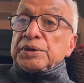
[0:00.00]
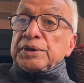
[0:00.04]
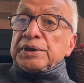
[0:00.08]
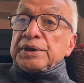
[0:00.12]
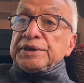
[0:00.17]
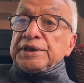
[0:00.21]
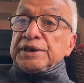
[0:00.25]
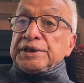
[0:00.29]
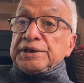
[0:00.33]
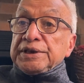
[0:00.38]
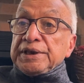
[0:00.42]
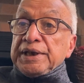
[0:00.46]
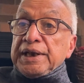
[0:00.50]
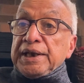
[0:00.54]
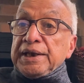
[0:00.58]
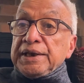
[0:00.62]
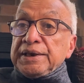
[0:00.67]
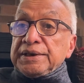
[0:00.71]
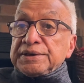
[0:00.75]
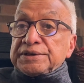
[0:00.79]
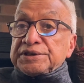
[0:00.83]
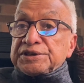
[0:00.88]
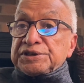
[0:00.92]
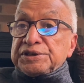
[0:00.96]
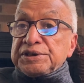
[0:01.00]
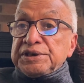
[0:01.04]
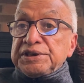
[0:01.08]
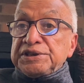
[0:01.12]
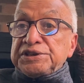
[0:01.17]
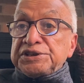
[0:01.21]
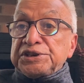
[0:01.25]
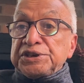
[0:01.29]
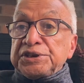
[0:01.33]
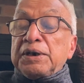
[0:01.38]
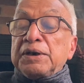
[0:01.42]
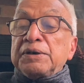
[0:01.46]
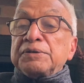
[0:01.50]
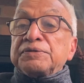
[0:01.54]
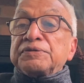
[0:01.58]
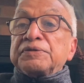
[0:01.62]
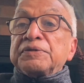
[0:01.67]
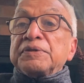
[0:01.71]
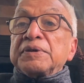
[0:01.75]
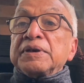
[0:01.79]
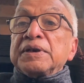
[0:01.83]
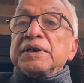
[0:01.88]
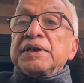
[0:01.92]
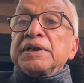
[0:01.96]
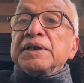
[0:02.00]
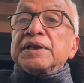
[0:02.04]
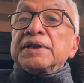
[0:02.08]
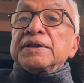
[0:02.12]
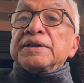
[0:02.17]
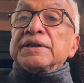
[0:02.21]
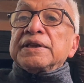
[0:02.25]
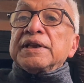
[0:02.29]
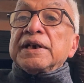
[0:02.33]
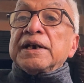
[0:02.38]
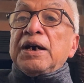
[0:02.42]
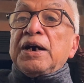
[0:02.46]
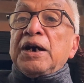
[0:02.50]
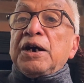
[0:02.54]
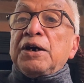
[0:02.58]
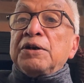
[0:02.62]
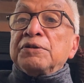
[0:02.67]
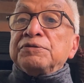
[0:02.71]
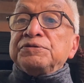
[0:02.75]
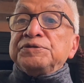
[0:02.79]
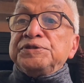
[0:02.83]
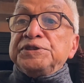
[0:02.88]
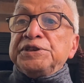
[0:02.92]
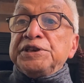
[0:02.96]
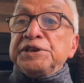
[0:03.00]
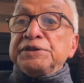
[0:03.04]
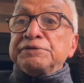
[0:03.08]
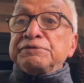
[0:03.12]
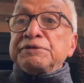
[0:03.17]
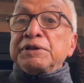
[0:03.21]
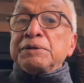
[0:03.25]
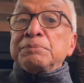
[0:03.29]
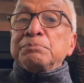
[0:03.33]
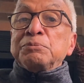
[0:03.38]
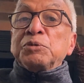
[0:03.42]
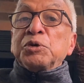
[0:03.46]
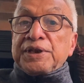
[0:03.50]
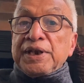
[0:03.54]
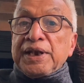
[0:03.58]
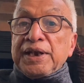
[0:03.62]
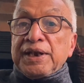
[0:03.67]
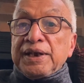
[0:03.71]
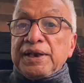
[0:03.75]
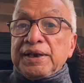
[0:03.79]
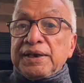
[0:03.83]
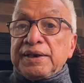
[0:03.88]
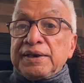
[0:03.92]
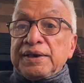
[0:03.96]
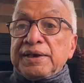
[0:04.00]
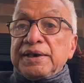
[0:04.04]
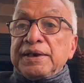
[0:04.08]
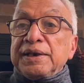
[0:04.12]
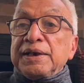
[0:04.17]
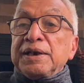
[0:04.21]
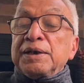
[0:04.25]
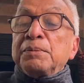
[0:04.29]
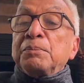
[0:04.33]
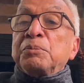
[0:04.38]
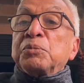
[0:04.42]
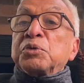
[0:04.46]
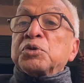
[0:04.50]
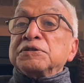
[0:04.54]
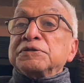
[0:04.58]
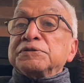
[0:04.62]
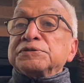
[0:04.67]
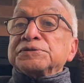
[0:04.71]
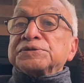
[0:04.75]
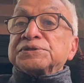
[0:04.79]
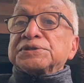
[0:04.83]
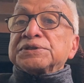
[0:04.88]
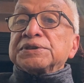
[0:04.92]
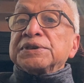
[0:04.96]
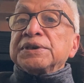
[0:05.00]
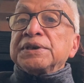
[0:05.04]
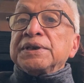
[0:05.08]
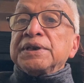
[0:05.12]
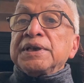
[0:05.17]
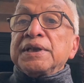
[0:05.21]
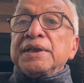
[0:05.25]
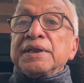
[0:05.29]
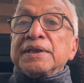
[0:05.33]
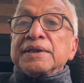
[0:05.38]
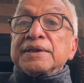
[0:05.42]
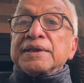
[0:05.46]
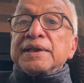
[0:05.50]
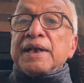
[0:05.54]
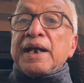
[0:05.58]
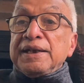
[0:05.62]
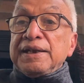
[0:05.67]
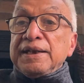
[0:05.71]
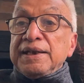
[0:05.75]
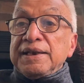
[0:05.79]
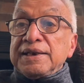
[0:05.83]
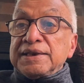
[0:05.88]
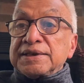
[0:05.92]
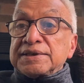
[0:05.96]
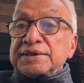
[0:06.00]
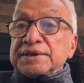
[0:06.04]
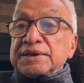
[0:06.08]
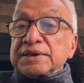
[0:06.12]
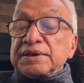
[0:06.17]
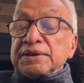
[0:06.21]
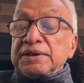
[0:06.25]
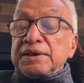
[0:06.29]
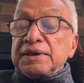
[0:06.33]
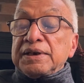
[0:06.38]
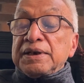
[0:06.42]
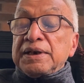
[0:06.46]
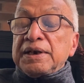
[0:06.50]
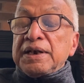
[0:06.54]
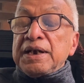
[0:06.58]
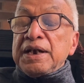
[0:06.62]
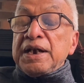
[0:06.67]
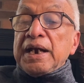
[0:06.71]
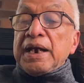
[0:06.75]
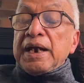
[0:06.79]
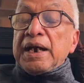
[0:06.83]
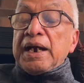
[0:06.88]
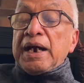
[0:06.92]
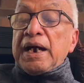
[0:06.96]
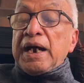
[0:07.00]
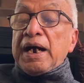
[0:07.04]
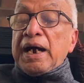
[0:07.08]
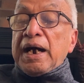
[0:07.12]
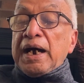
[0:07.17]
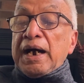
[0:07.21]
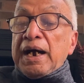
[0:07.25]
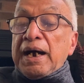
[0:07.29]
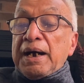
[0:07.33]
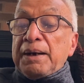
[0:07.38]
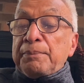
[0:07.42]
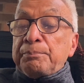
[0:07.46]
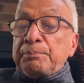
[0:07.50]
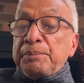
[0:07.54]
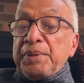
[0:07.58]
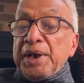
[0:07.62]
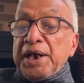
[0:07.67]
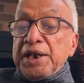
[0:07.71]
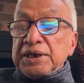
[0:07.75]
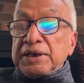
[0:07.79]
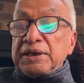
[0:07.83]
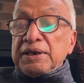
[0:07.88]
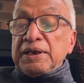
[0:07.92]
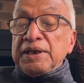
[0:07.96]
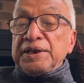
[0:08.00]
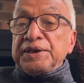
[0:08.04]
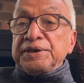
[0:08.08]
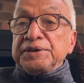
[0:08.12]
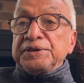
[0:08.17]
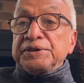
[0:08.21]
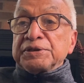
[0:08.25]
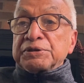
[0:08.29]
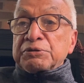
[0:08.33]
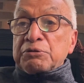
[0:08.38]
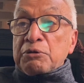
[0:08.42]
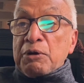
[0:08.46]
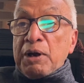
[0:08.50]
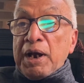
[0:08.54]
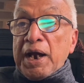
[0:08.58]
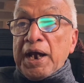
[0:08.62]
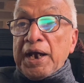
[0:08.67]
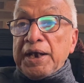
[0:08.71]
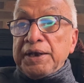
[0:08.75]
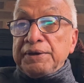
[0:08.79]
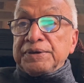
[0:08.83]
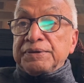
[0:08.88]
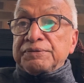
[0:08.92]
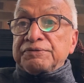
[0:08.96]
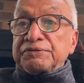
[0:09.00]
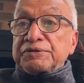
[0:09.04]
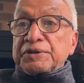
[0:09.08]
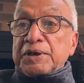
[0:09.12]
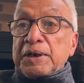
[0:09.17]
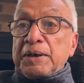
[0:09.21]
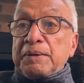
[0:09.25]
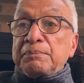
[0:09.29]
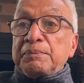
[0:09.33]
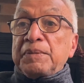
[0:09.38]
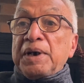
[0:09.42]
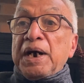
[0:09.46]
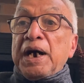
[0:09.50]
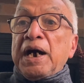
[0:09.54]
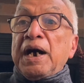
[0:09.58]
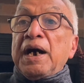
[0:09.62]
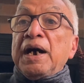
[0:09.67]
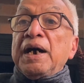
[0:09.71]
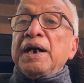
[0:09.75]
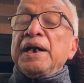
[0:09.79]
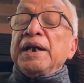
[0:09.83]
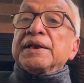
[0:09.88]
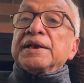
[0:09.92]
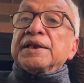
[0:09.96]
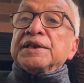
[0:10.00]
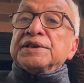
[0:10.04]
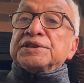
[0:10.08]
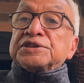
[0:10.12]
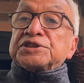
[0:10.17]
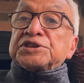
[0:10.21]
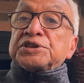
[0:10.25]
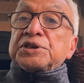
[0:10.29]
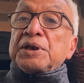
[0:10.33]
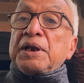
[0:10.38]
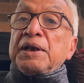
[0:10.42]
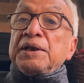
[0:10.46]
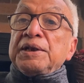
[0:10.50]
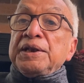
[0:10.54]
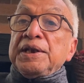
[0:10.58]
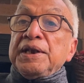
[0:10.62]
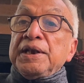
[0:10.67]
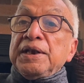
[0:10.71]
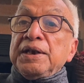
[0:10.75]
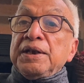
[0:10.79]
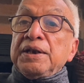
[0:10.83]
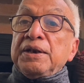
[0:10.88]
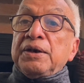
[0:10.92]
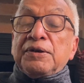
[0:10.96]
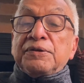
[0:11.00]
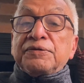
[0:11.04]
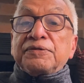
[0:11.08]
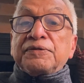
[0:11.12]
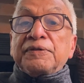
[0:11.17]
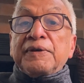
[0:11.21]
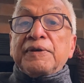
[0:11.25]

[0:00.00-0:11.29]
his teaching of Jivan Mukti proves that it is basically derived from his study of